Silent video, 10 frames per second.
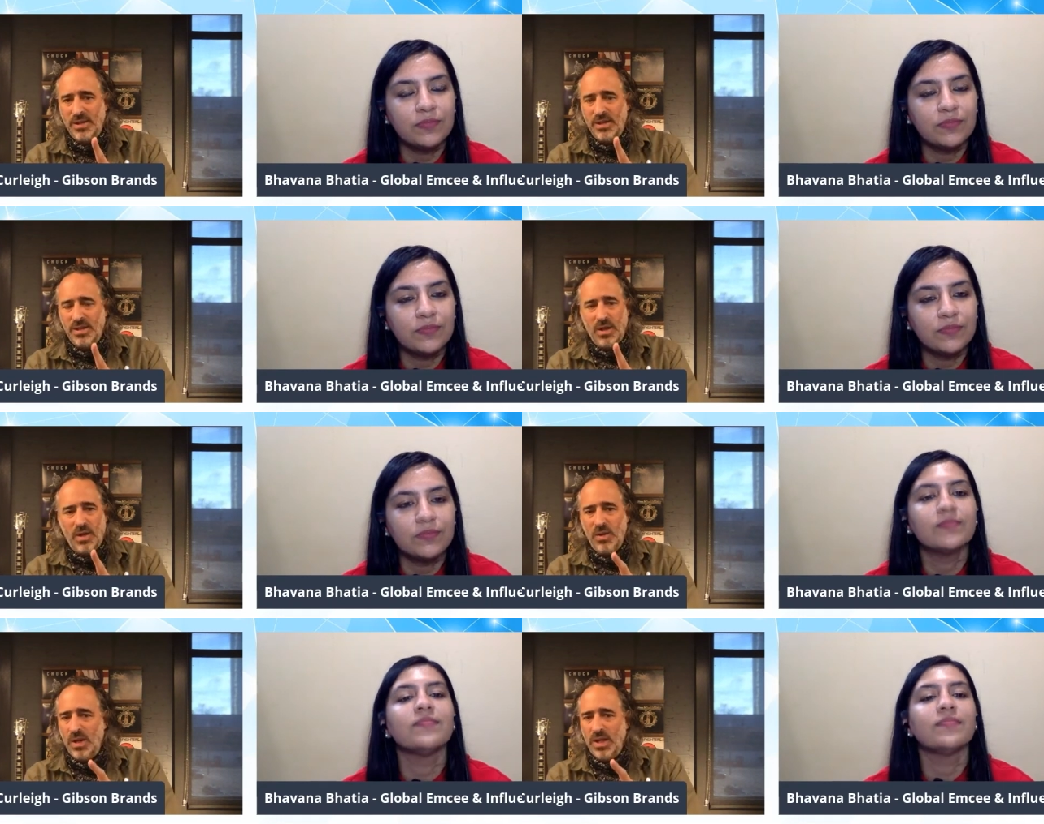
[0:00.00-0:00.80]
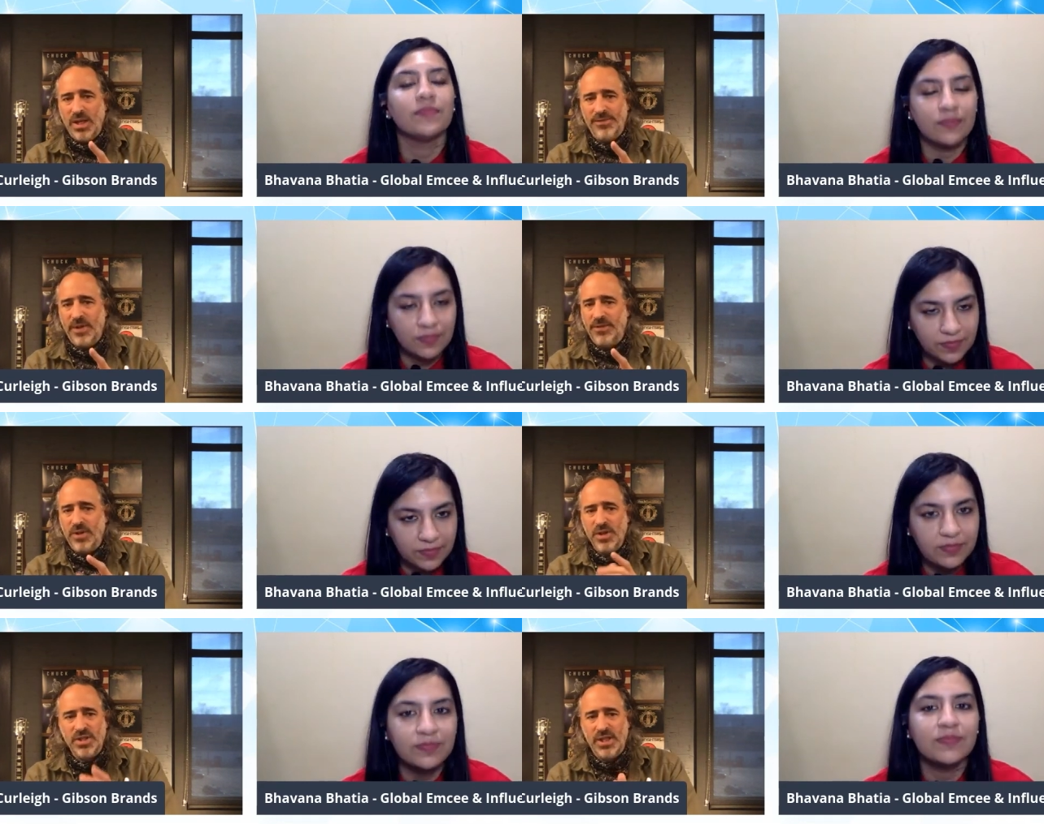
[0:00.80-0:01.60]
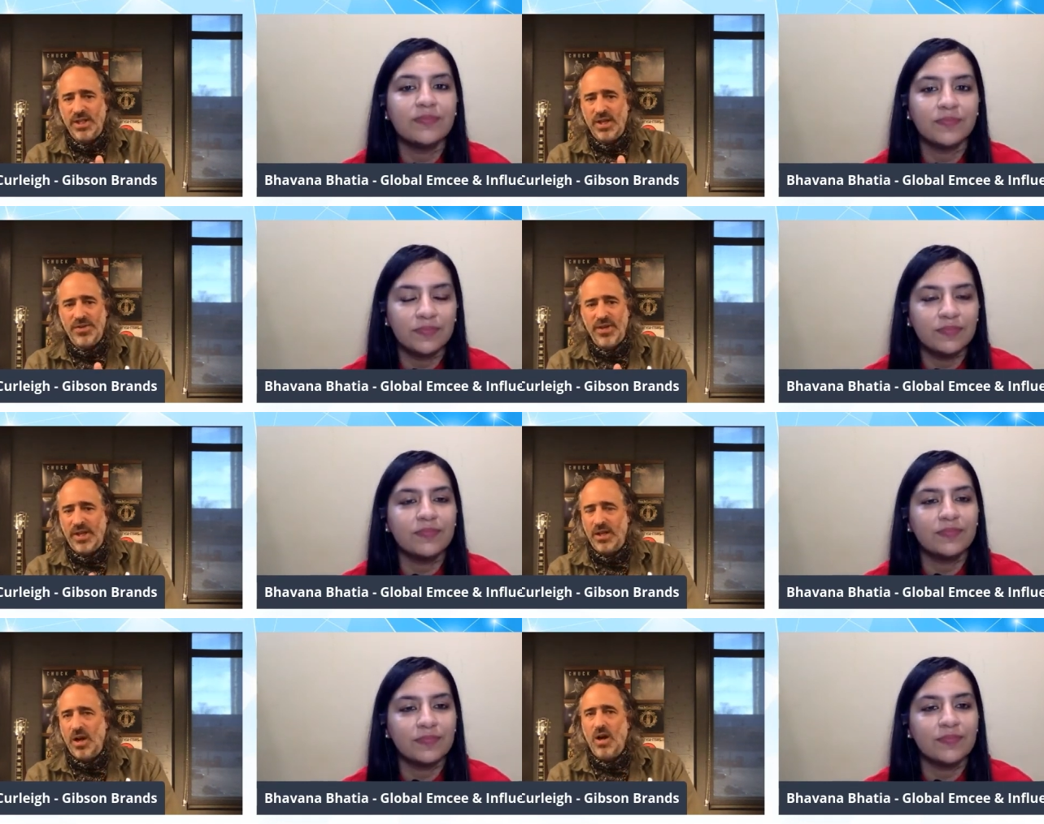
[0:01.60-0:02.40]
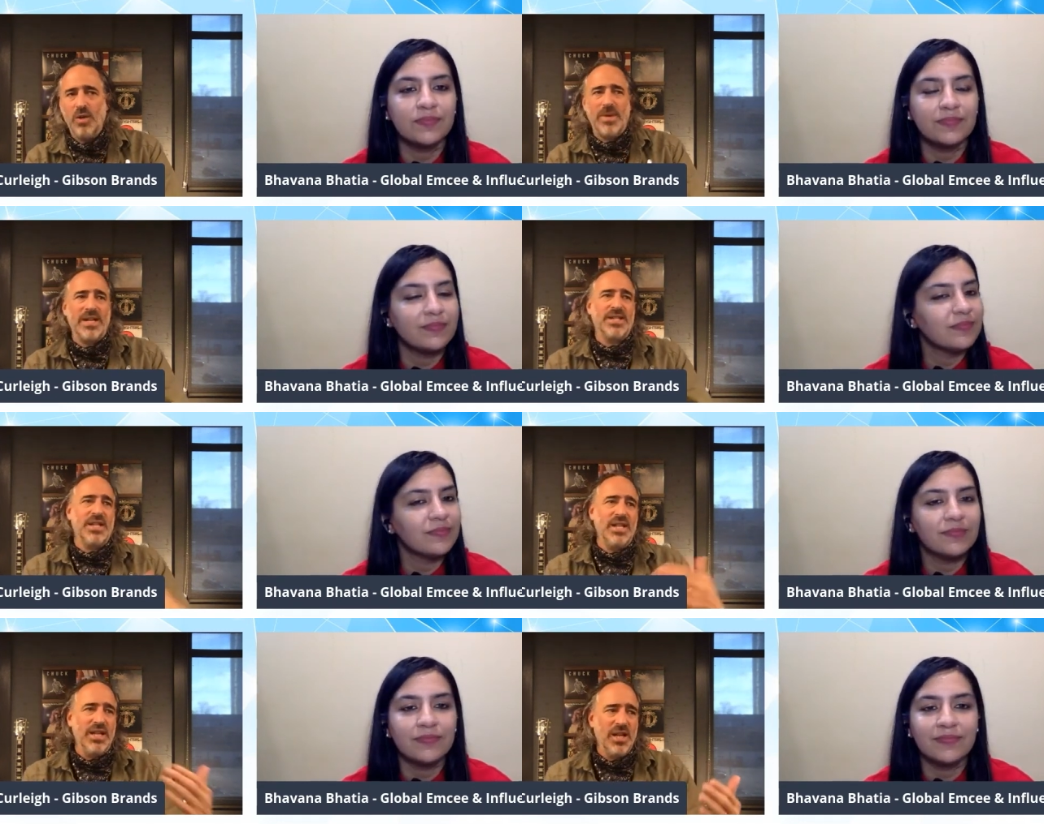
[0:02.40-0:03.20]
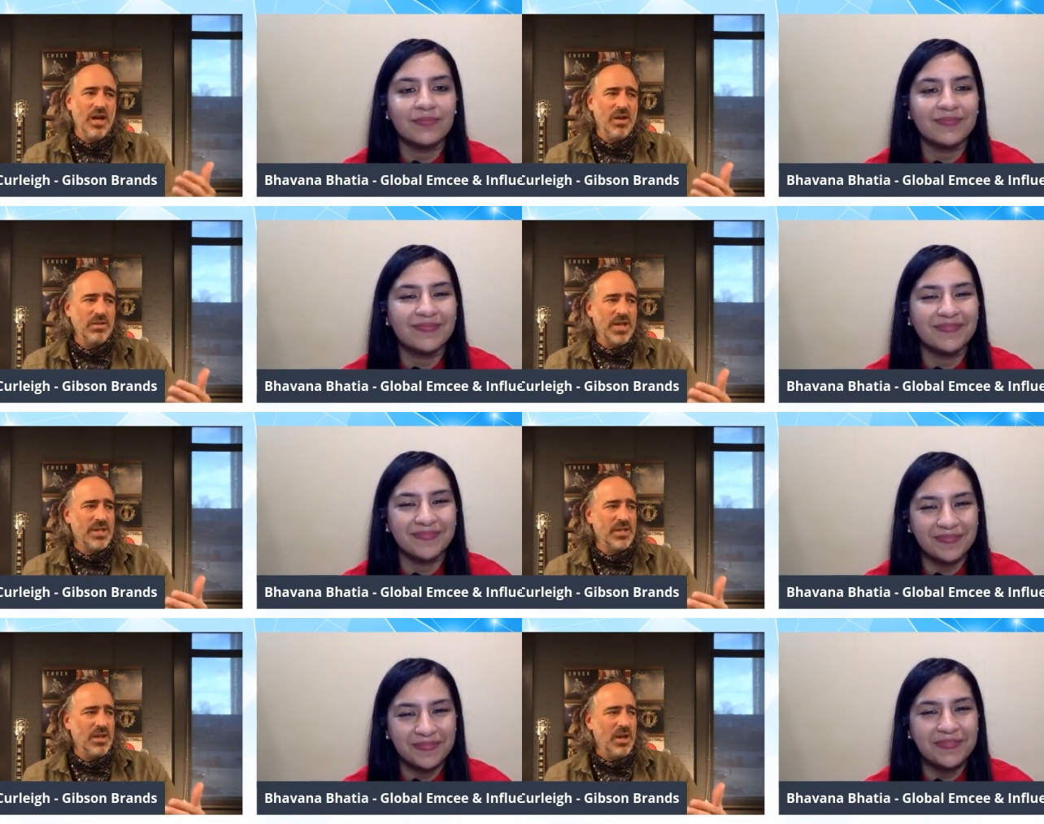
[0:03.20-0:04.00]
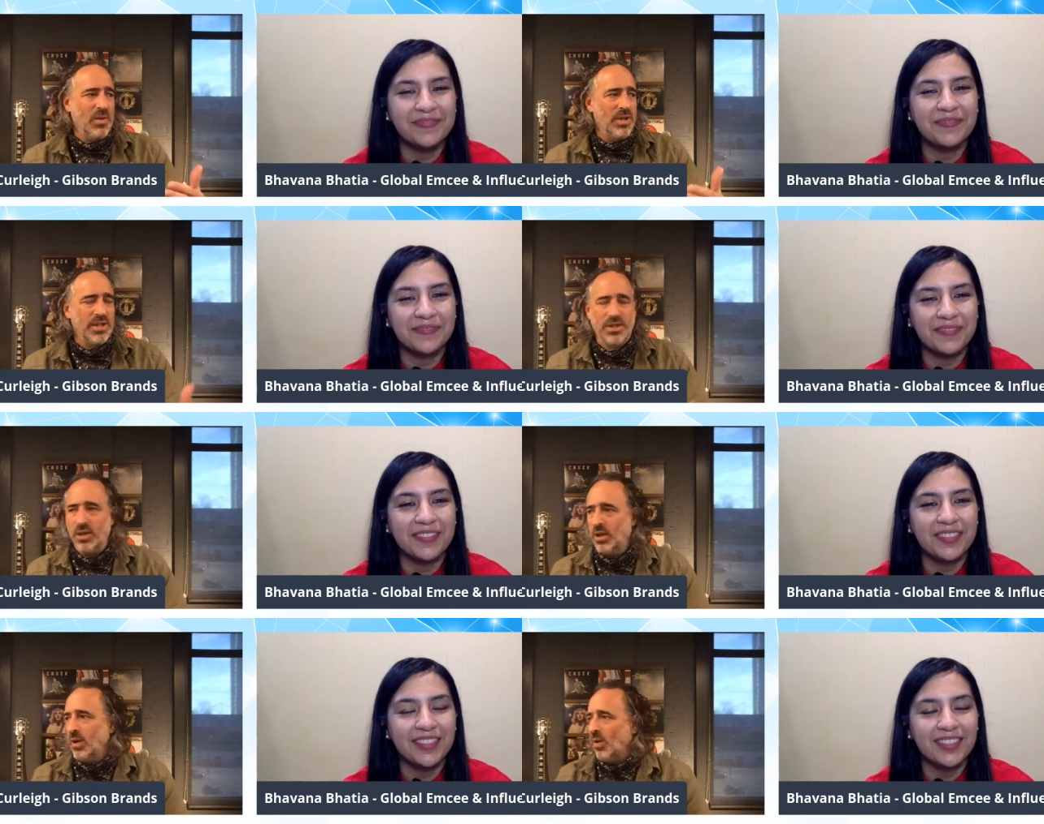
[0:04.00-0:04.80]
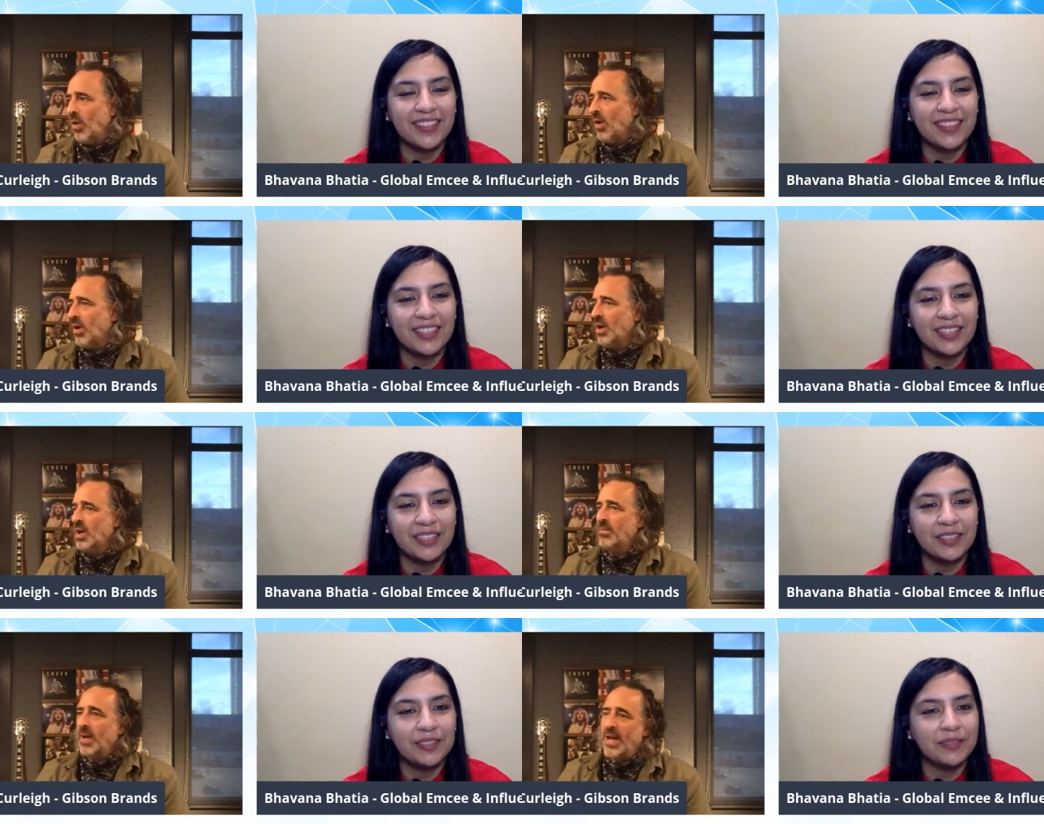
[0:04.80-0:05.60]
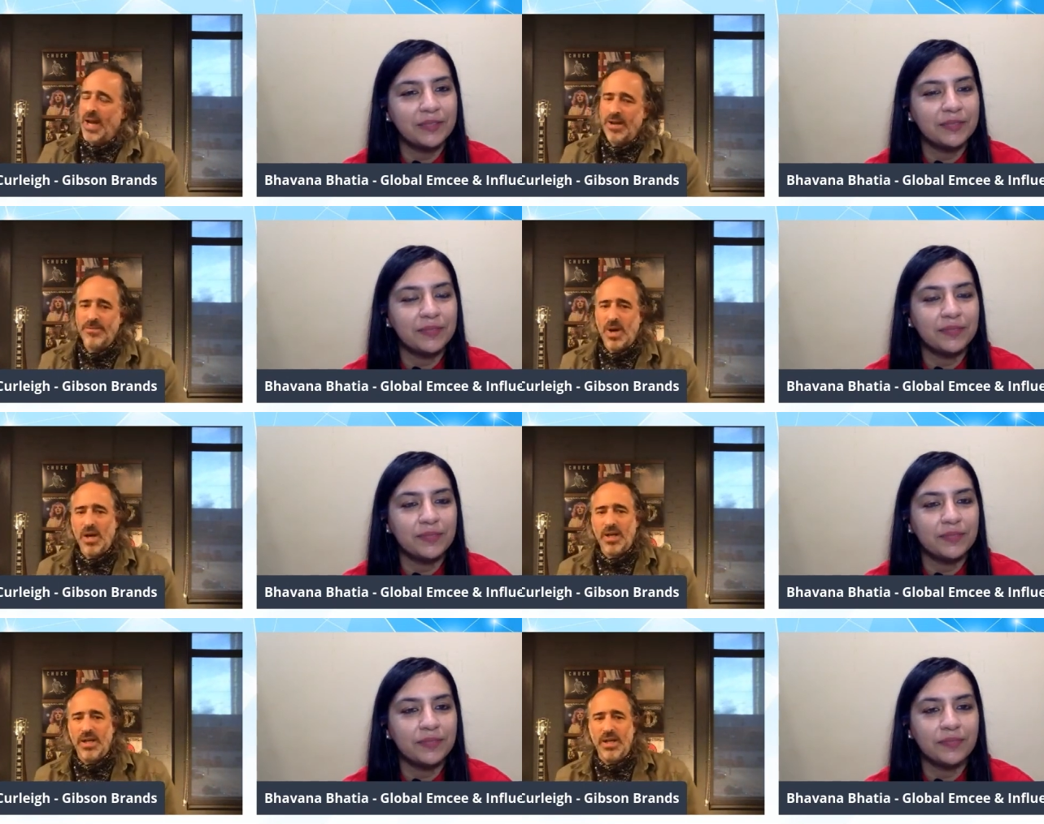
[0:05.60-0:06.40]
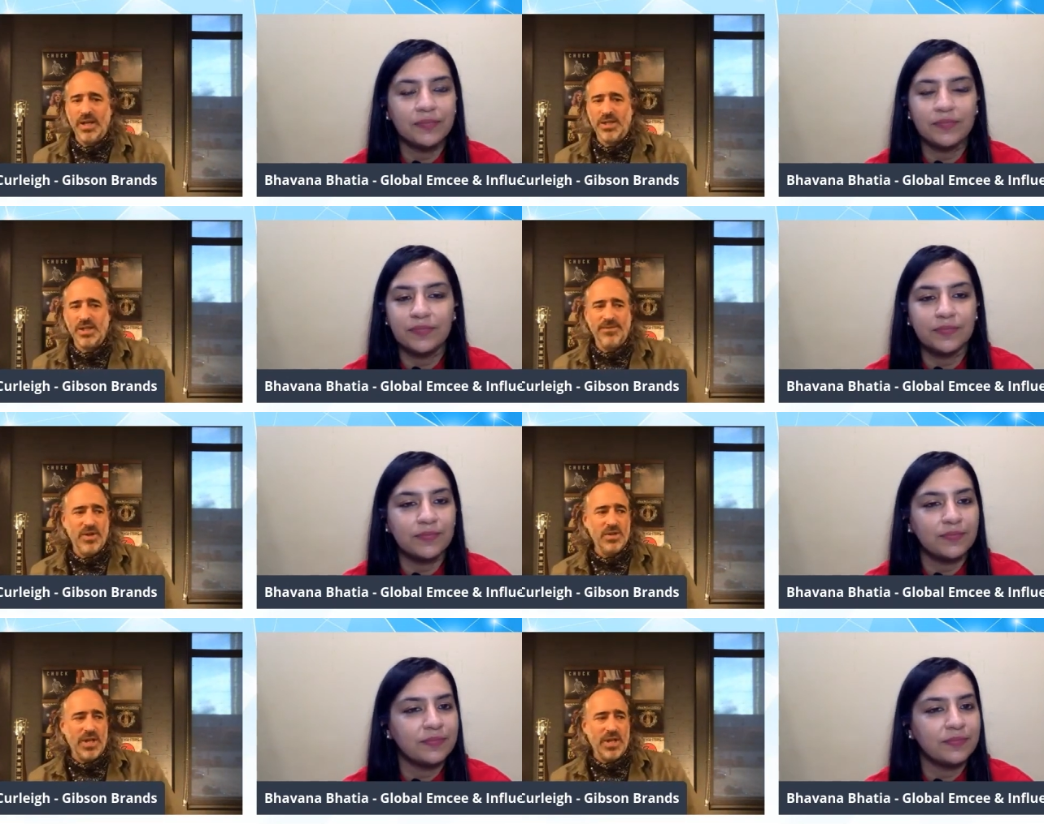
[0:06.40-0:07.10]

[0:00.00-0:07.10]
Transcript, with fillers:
Speaker 1: So if, if you're sitting there thinking, oh, my C E O doesn't know what to do, or My head of marketing is confused.